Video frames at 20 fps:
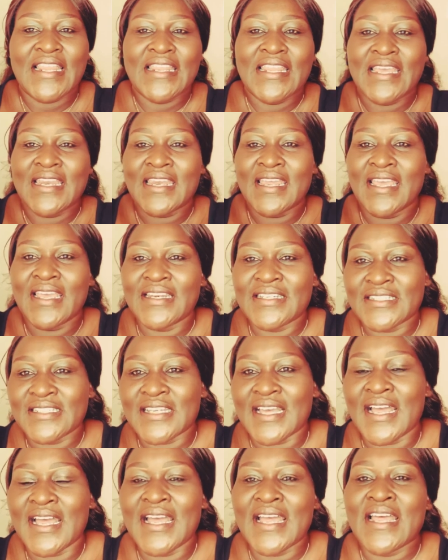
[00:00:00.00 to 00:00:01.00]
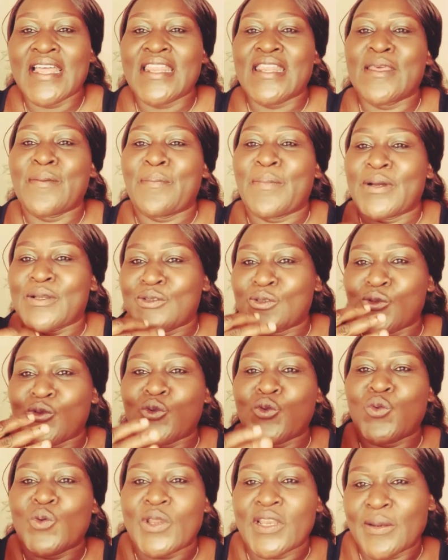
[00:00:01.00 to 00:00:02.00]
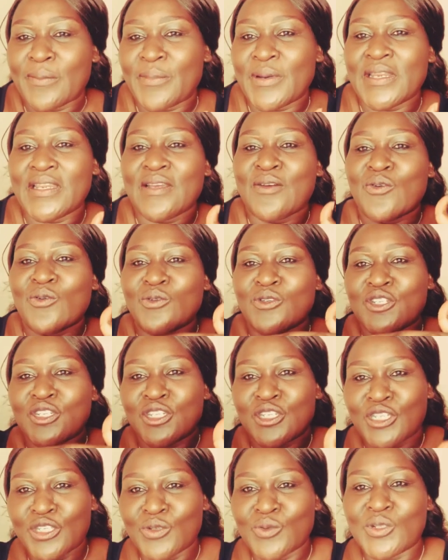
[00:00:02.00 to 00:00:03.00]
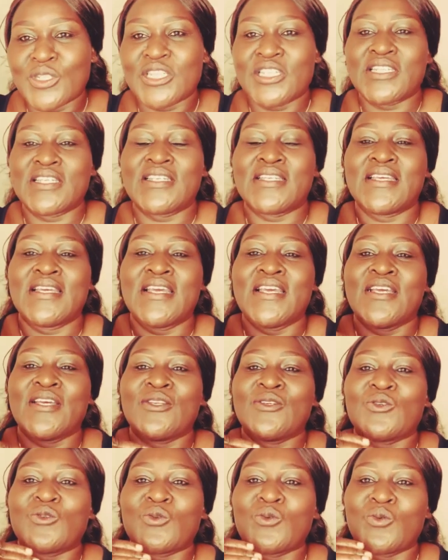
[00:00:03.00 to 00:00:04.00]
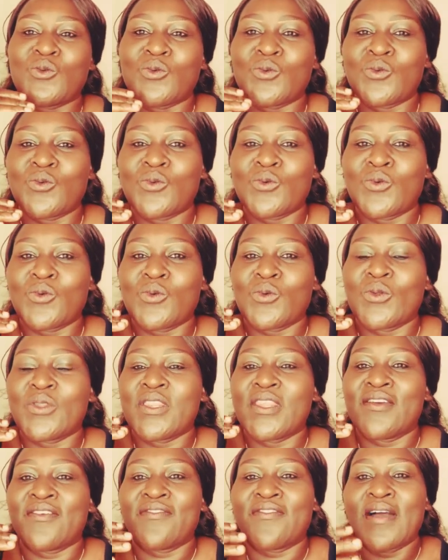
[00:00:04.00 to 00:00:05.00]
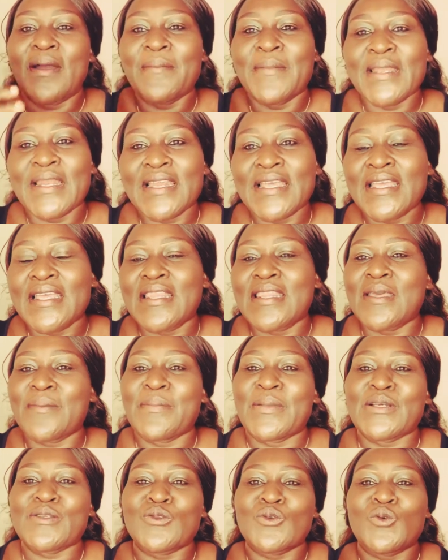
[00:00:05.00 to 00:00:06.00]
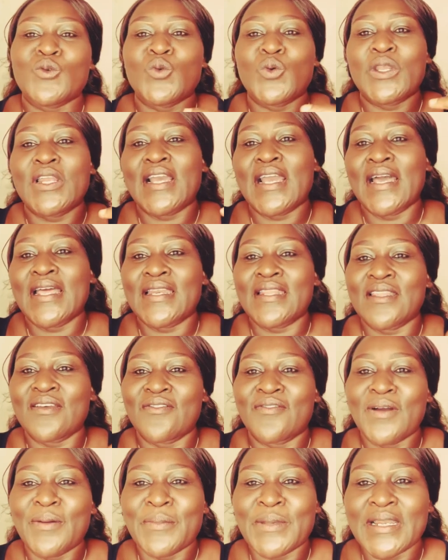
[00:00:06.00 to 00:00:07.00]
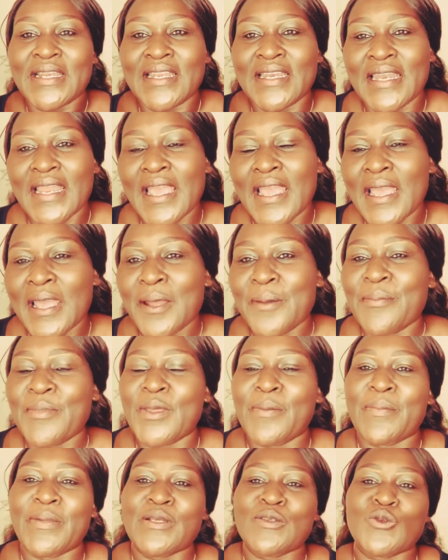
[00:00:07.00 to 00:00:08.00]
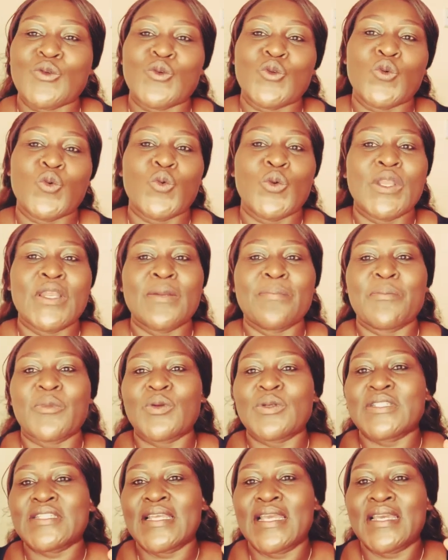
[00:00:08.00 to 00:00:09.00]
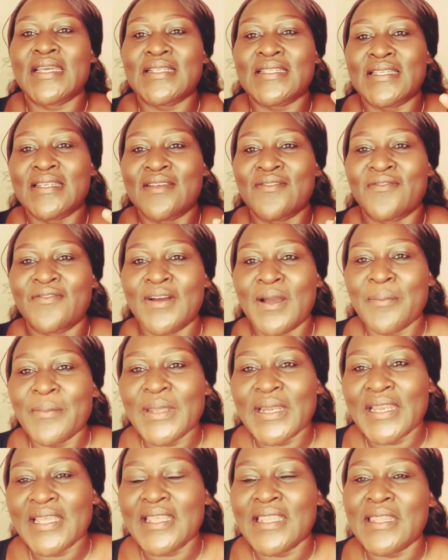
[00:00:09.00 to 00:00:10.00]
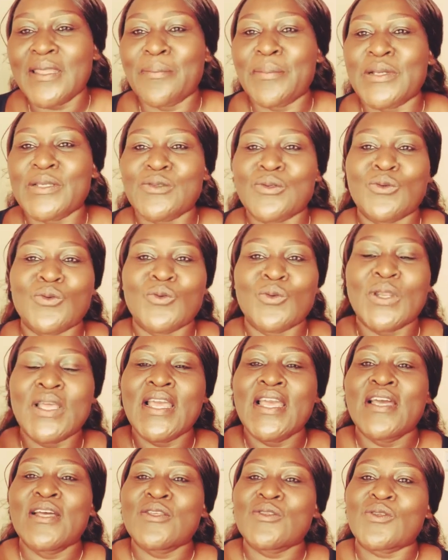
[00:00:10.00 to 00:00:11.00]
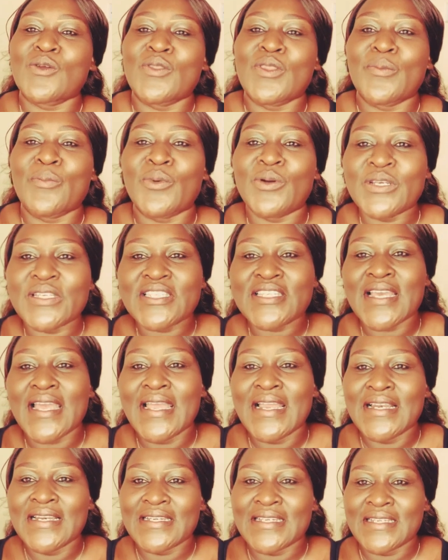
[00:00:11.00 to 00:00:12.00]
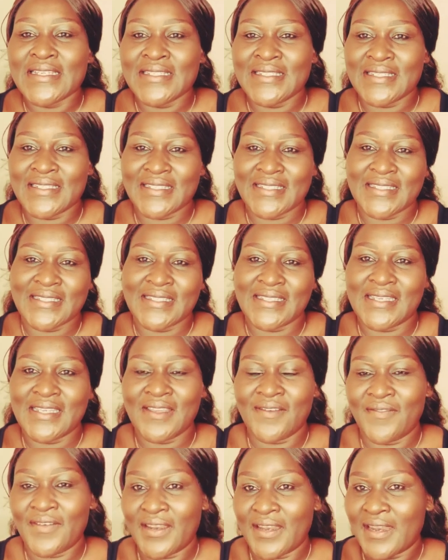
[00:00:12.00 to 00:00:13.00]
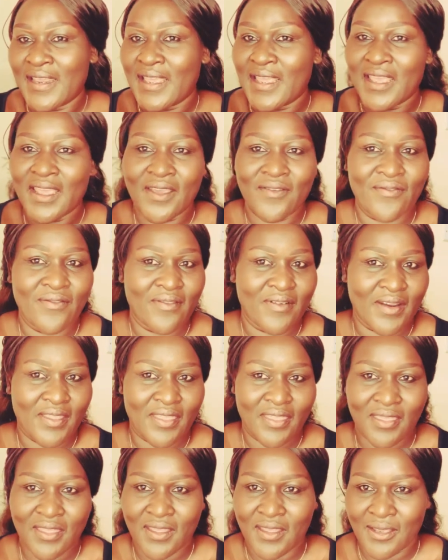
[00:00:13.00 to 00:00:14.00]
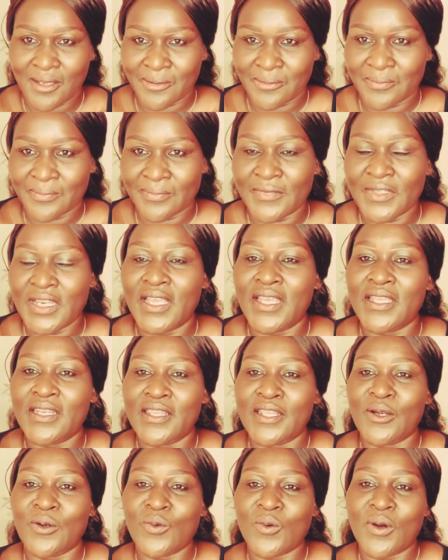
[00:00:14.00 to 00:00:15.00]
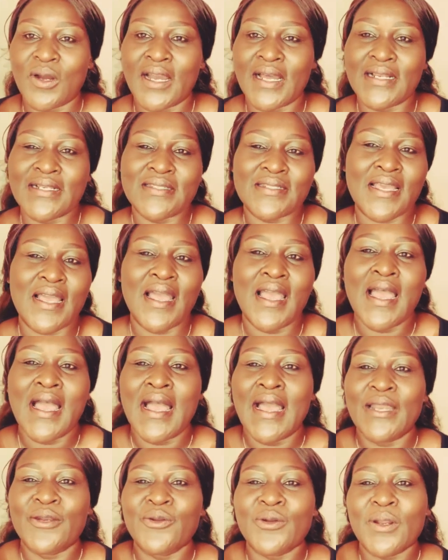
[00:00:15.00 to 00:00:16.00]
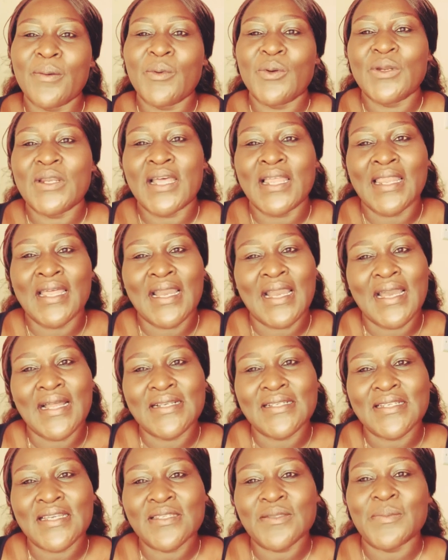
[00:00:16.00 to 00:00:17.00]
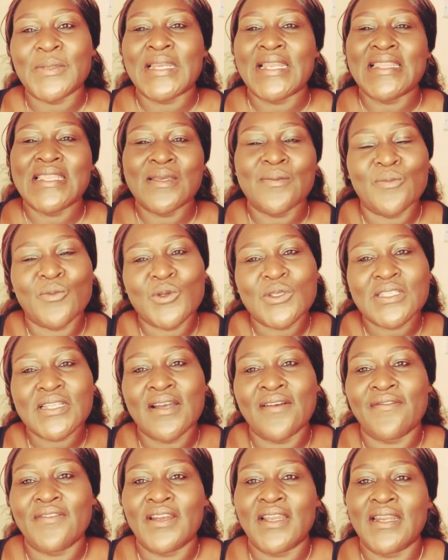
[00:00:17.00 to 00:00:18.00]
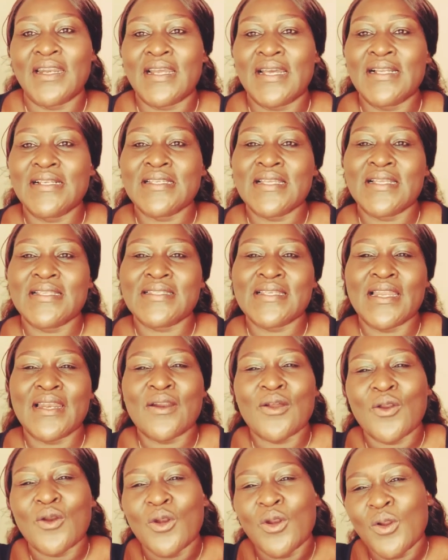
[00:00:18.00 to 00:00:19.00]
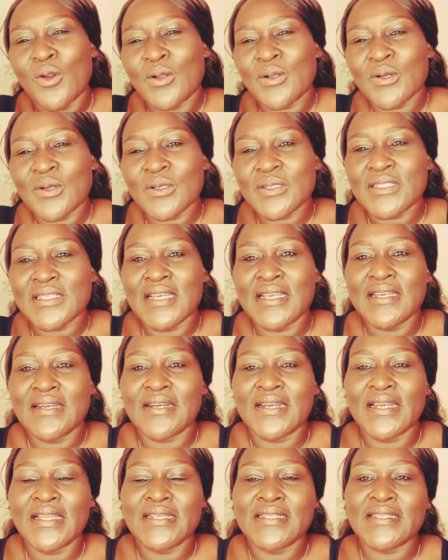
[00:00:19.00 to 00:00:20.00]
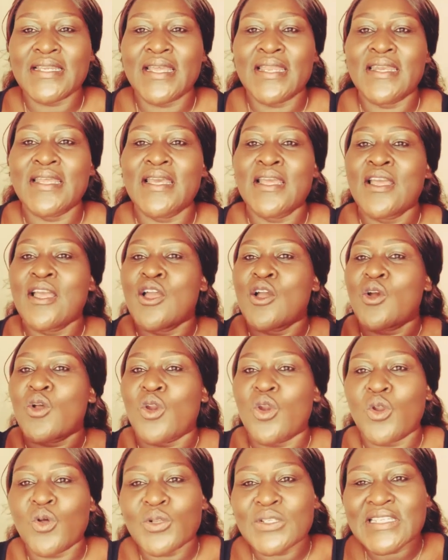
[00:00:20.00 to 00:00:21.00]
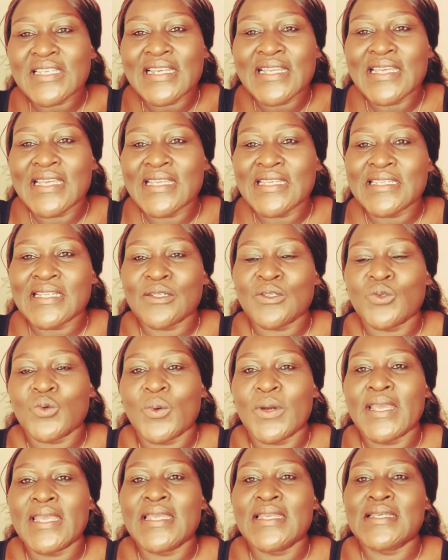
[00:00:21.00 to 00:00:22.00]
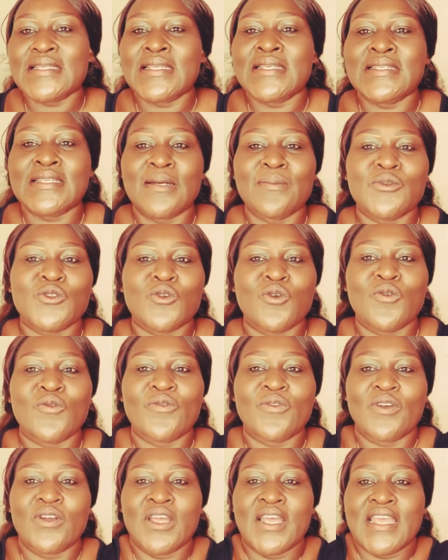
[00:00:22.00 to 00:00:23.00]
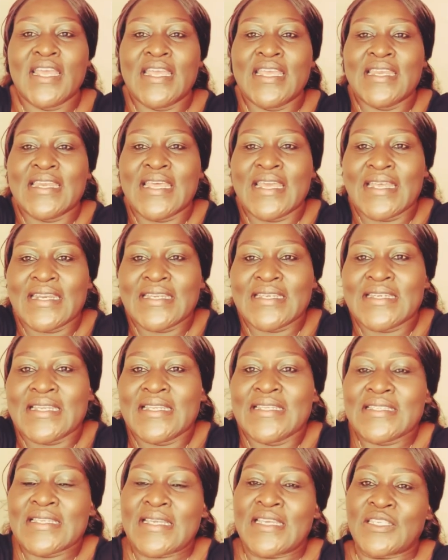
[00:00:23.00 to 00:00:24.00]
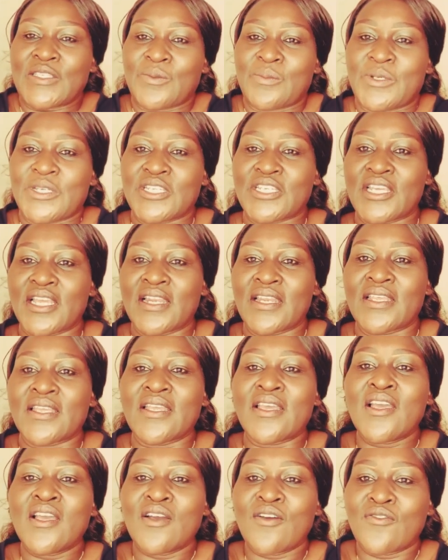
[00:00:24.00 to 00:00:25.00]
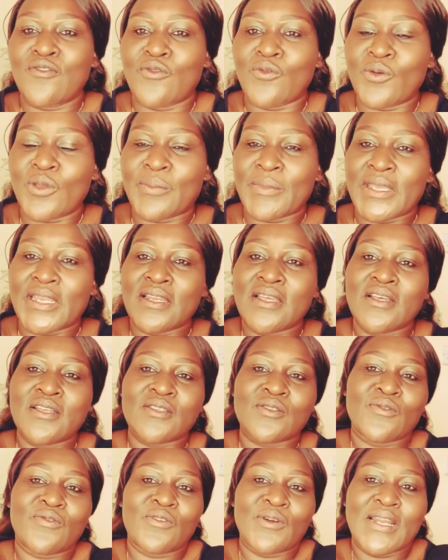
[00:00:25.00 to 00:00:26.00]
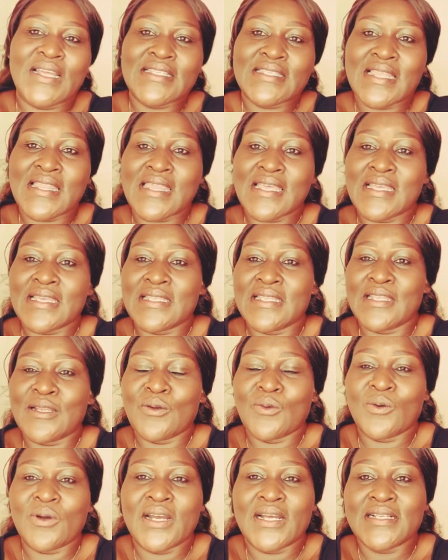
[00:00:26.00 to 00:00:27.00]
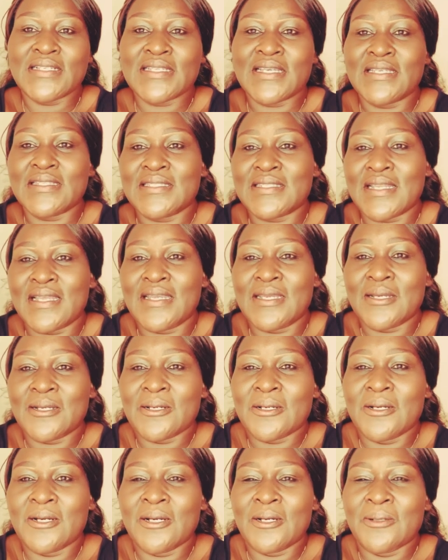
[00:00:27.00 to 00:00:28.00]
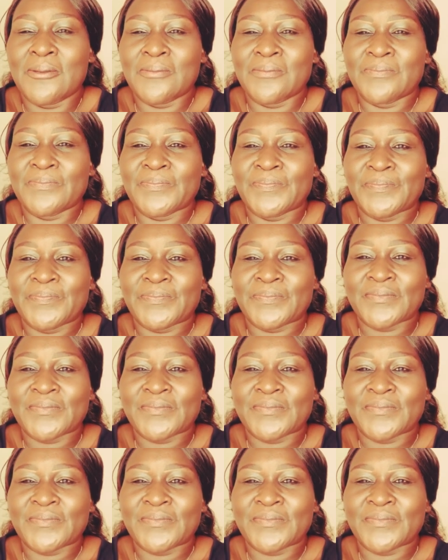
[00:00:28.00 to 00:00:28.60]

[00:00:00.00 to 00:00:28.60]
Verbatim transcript: the inheritor the person who will bring continuity to the family, the person who will carry the family name, the person who will protect the family, the person who... So the boy child is given everything in the Luo culture. I don't know about other cultures, but I think most African cultures are closely related, closely intertwined in terms of inheritance, especially for women. So for us, I think the Luo culture is like um,